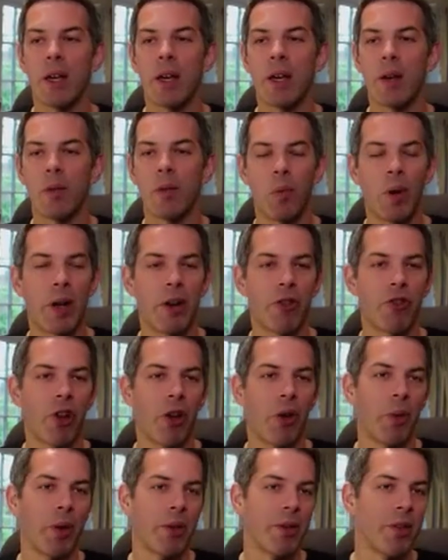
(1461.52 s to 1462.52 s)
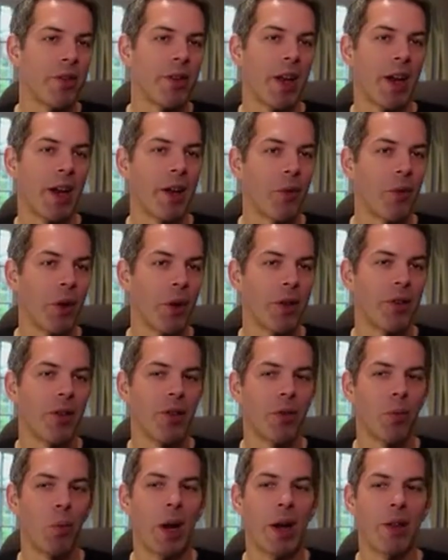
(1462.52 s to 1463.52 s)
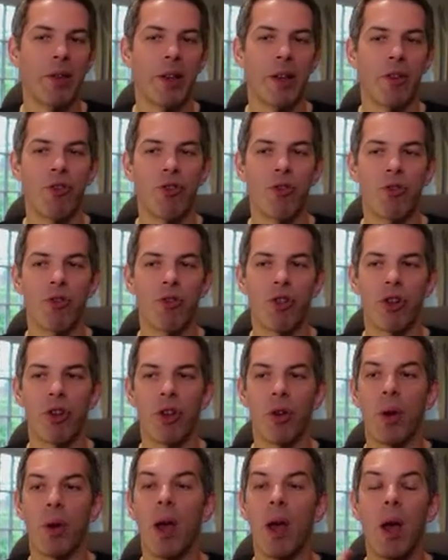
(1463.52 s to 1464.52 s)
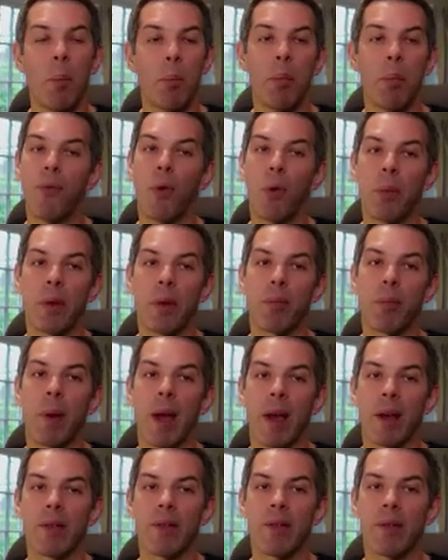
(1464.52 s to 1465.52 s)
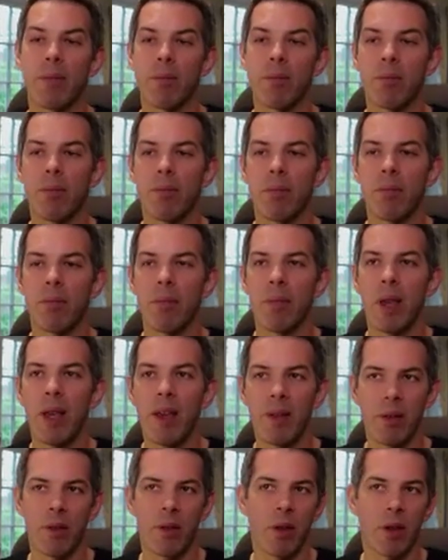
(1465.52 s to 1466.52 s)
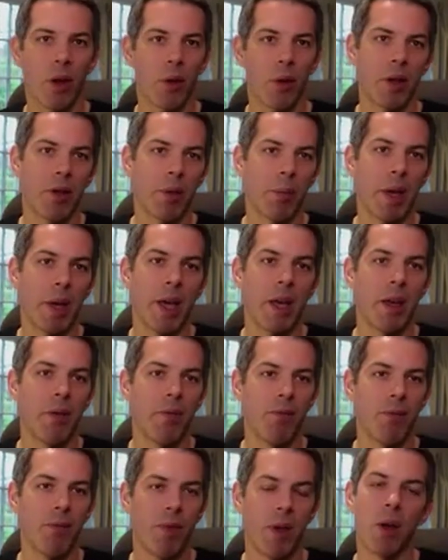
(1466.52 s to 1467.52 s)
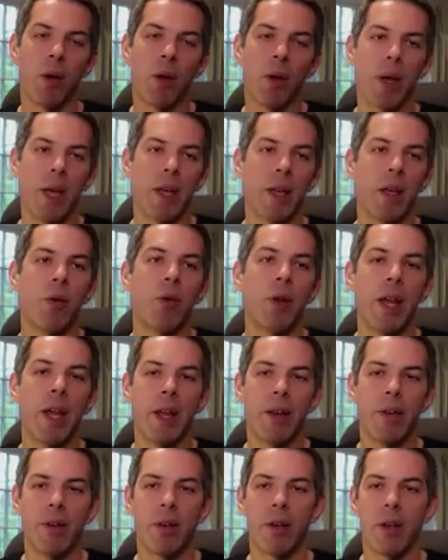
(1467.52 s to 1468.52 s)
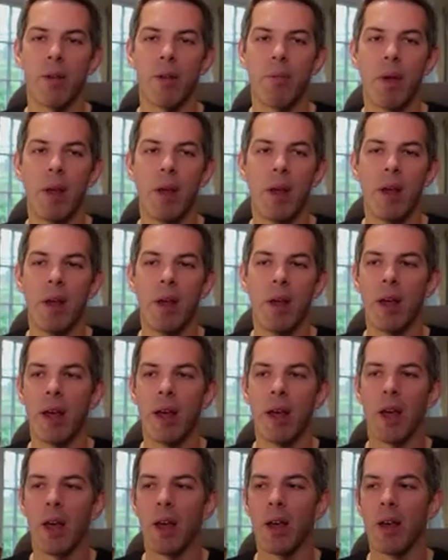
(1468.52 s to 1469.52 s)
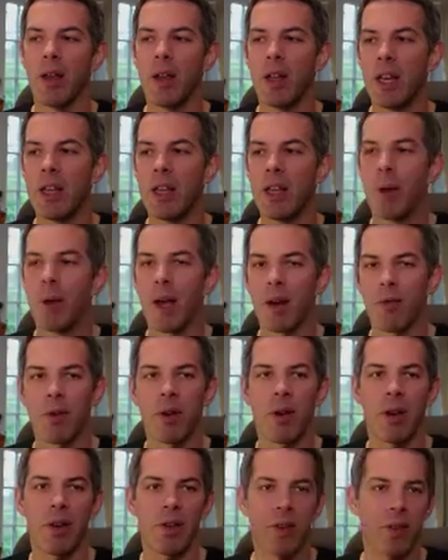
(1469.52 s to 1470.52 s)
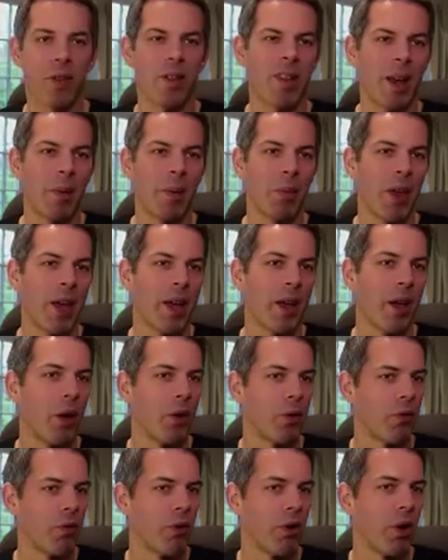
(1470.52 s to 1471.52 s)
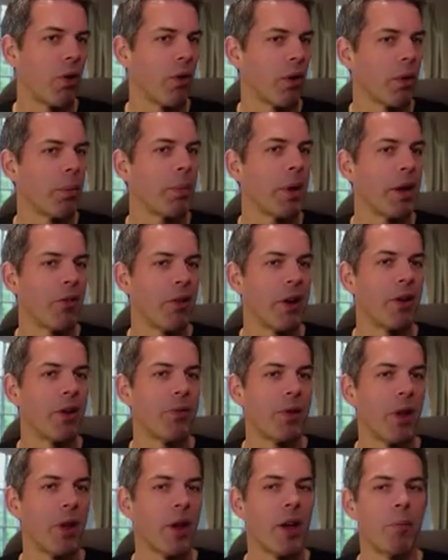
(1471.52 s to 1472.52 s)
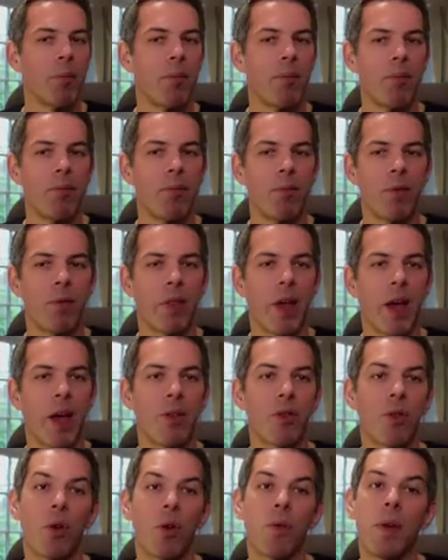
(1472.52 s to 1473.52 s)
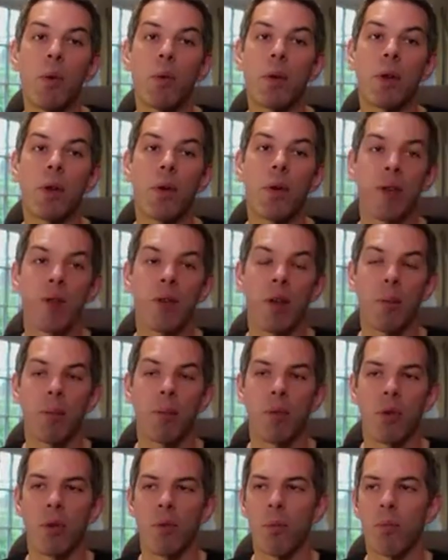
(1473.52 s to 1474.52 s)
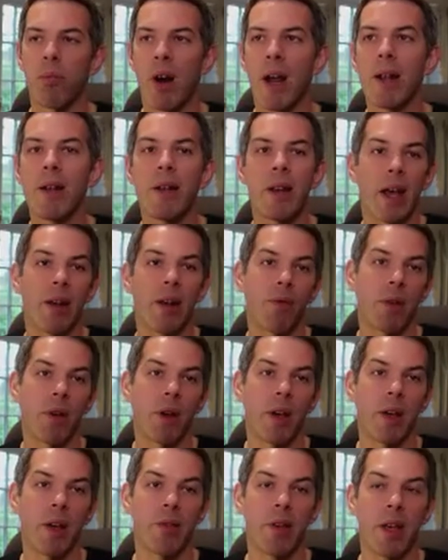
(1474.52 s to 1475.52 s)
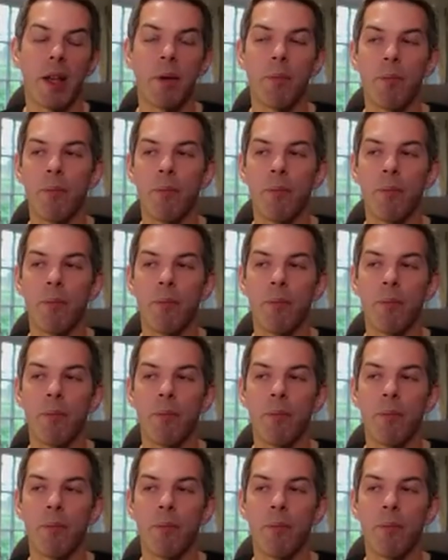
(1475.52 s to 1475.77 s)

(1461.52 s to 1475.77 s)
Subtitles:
when a show isn't selling quite as well as it should do, Performance Max isn't going to be for you. You need to be advertising the same thing over a longer period of time for that. So if you were doing some sort of brand advertising,